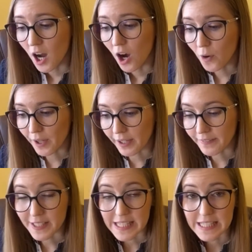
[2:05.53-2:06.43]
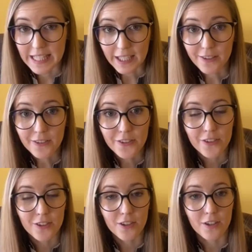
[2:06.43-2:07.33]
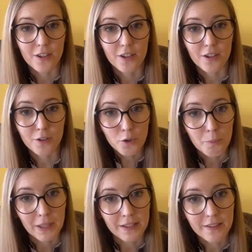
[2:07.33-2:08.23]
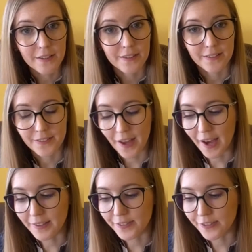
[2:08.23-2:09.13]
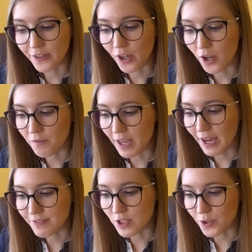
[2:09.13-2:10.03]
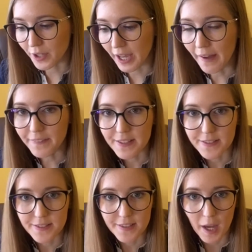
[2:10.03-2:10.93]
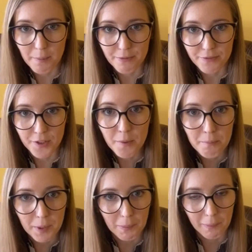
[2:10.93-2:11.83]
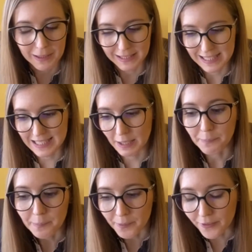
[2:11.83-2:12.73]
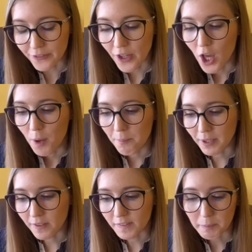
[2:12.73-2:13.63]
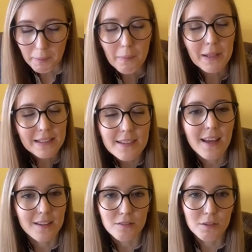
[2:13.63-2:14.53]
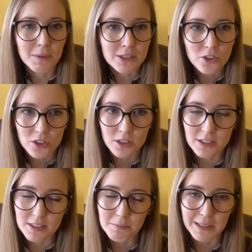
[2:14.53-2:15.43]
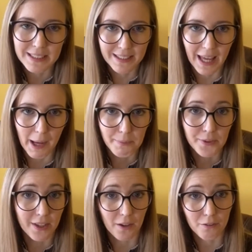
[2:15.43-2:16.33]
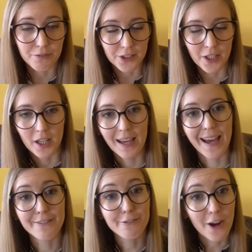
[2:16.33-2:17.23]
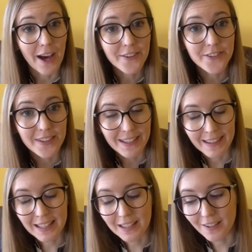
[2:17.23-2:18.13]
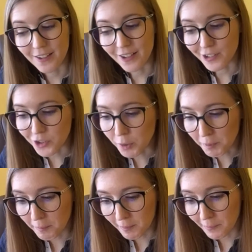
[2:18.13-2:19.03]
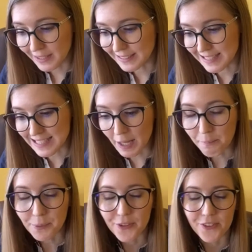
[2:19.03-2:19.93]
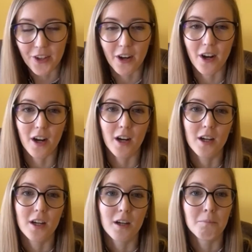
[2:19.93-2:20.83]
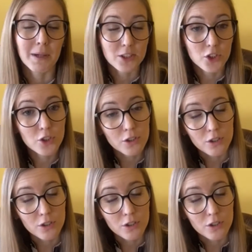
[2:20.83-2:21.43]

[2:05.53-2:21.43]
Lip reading: Okay, the second grouping that we have to look at is the type of non-probability samples, because probability, as we mentioned, it might not happen that often, and for us, I think the non-probability samples are much